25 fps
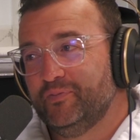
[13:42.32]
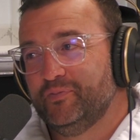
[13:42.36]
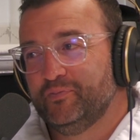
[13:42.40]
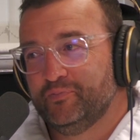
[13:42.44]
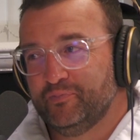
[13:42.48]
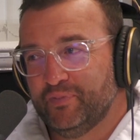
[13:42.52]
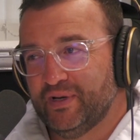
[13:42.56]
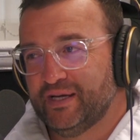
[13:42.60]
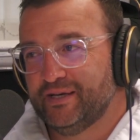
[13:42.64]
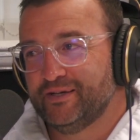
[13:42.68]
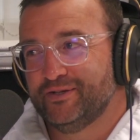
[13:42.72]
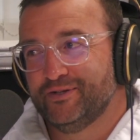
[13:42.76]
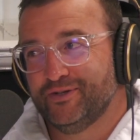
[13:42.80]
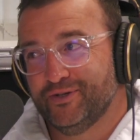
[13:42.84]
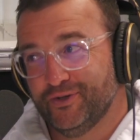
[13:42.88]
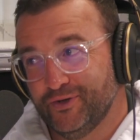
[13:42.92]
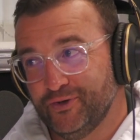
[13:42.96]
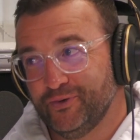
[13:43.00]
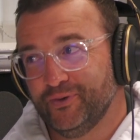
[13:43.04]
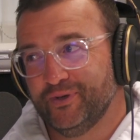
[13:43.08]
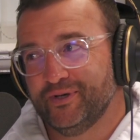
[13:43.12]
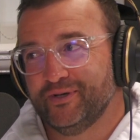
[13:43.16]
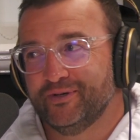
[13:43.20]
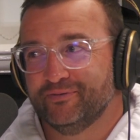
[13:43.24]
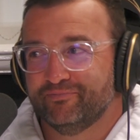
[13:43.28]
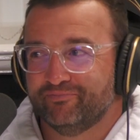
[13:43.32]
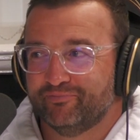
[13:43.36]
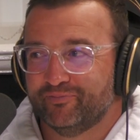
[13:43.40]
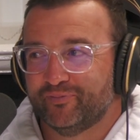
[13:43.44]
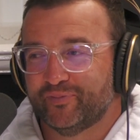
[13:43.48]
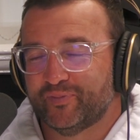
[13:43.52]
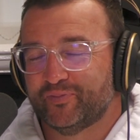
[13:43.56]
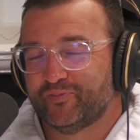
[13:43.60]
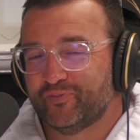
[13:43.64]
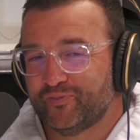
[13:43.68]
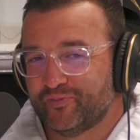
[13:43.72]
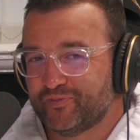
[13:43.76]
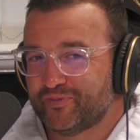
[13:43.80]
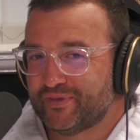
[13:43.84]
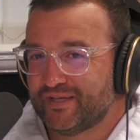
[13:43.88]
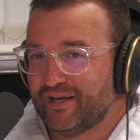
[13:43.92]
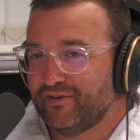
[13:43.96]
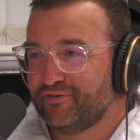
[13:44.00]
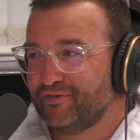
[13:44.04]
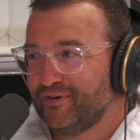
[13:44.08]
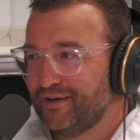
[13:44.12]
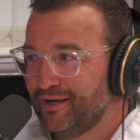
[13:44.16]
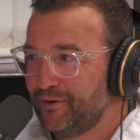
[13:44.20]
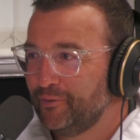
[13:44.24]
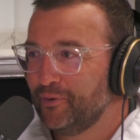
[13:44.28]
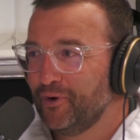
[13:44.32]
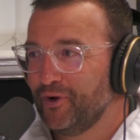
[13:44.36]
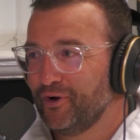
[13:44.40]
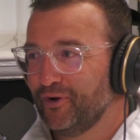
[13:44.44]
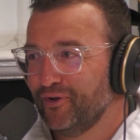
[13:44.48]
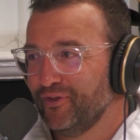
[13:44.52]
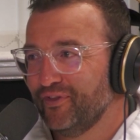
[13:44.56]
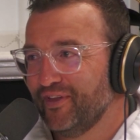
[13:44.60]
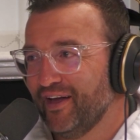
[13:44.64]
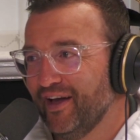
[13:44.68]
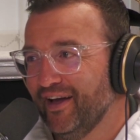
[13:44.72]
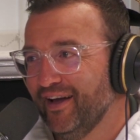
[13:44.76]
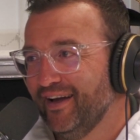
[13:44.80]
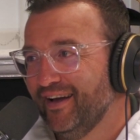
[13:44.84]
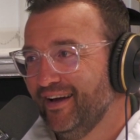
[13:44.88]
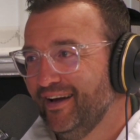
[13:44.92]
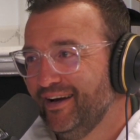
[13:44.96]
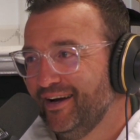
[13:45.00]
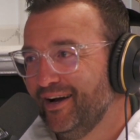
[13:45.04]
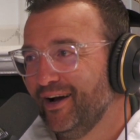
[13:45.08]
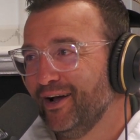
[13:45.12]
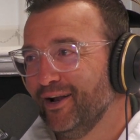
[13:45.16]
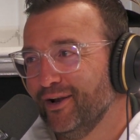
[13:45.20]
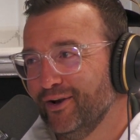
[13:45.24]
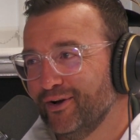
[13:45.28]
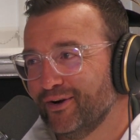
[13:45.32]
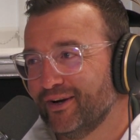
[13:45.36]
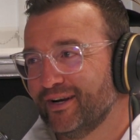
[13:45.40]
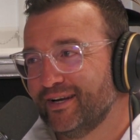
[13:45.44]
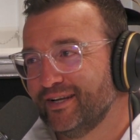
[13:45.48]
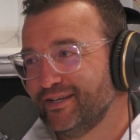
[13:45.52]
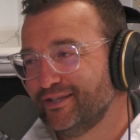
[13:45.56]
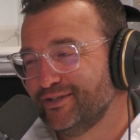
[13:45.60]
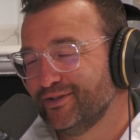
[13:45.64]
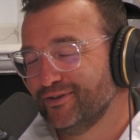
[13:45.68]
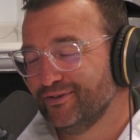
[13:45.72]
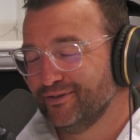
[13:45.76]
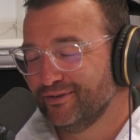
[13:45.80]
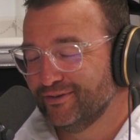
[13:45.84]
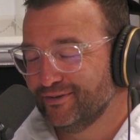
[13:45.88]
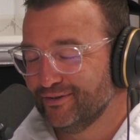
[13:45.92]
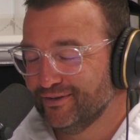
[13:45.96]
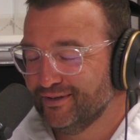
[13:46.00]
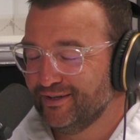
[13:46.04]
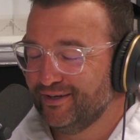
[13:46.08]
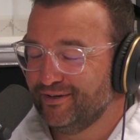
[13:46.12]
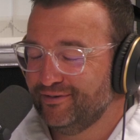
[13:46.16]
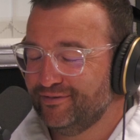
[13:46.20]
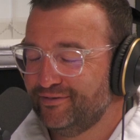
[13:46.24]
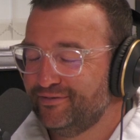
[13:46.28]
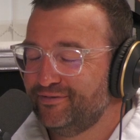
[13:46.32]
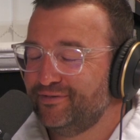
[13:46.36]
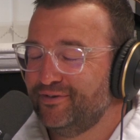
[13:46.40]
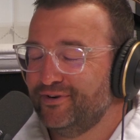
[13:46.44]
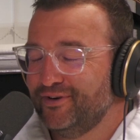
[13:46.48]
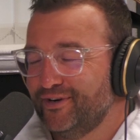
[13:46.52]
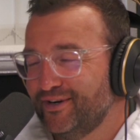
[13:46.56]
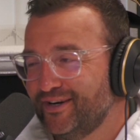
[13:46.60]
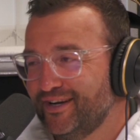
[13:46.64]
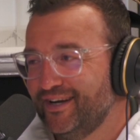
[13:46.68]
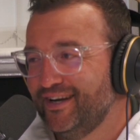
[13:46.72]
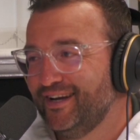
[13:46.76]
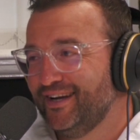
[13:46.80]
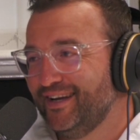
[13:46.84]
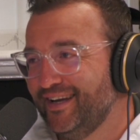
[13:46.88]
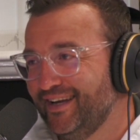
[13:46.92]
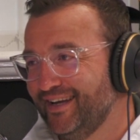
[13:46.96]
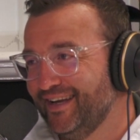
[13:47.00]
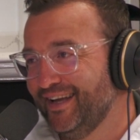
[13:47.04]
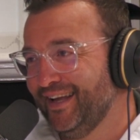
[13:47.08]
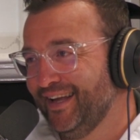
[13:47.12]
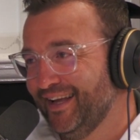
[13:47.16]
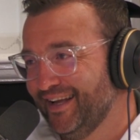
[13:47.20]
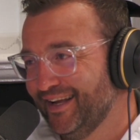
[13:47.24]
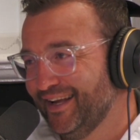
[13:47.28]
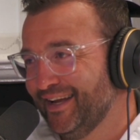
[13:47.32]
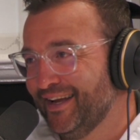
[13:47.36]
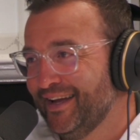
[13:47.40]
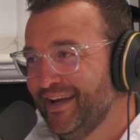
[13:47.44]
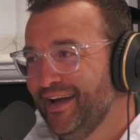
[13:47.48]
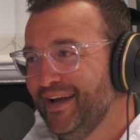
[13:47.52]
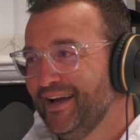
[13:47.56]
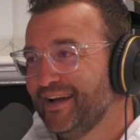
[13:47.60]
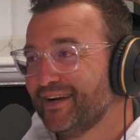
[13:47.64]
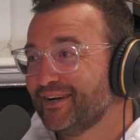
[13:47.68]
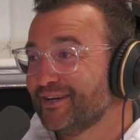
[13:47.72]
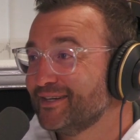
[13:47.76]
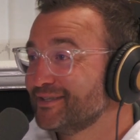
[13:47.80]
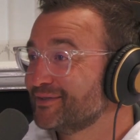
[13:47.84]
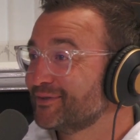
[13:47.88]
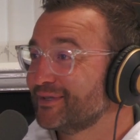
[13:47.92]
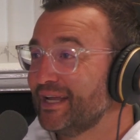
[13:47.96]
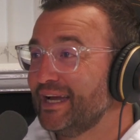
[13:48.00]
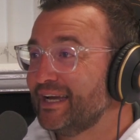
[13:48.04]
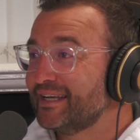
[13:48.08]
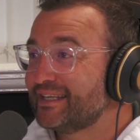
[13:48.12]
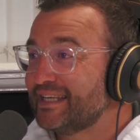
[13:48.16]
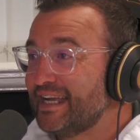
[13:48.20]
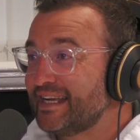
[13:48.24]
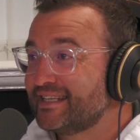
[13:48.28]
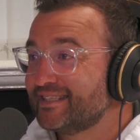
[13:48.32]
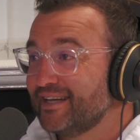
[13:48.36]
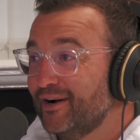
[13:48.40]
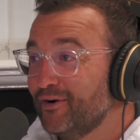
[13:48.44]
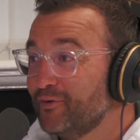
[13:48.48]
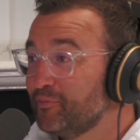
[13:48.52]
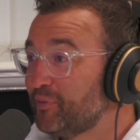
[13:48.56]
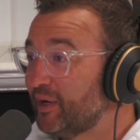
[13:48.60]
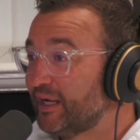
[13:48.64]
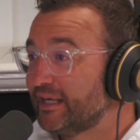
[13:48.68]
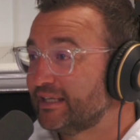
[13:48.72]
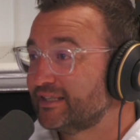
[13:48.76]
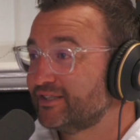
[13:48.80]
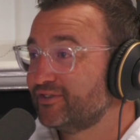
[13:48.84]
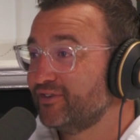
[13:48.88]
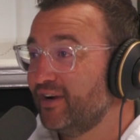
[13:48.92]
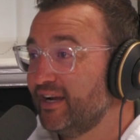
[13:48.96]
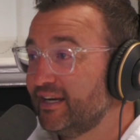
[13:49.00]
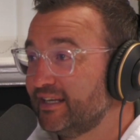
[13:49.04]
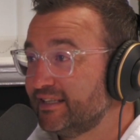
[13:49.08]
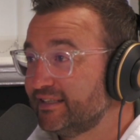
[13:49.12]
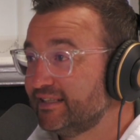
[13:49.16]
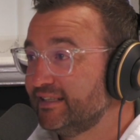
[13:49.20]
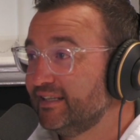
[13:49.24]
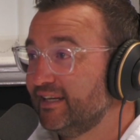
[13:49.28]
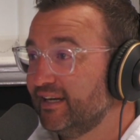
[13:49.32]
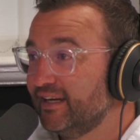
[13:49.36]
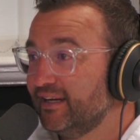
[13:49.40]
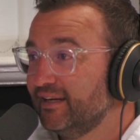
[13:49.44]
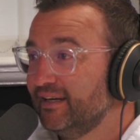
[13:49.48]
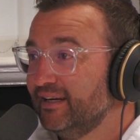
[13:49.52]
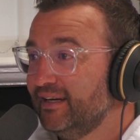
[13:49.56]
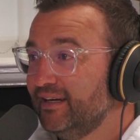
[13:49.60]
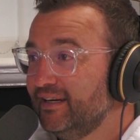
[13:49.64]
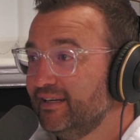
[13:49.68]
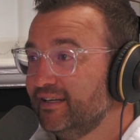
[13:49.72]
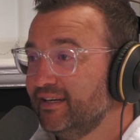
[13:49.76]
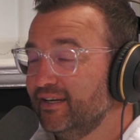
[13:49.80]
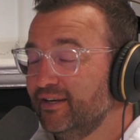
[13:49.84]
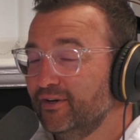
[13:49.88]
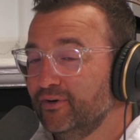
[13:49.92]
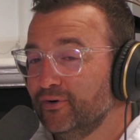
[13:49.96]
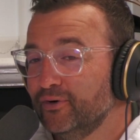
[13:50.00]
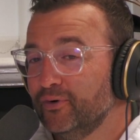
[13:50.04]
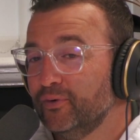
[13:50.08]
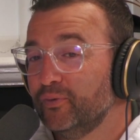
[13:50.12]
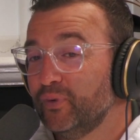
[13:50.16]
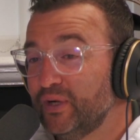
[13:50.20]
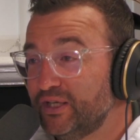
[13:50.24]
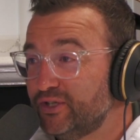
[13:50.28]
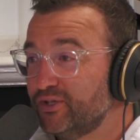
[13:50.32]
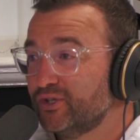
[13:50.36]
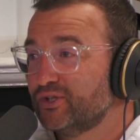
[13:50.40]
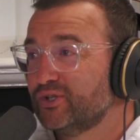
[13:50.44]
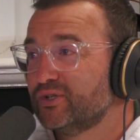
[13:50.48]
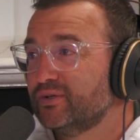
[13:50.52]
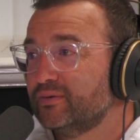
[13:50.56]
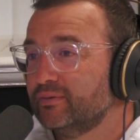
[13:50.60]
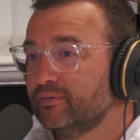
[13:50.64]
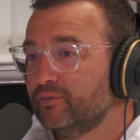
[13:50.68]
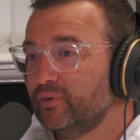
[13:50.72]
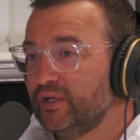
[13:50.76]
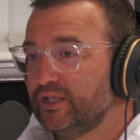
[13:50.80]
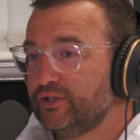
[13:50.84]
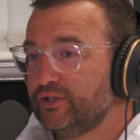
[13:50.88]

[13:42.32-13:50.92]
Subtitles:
me and you and definitely one other, I'll look at each other and go, oh, fuck. Because it's our biggest dread, isn't it? Mm-hmm. You know, we just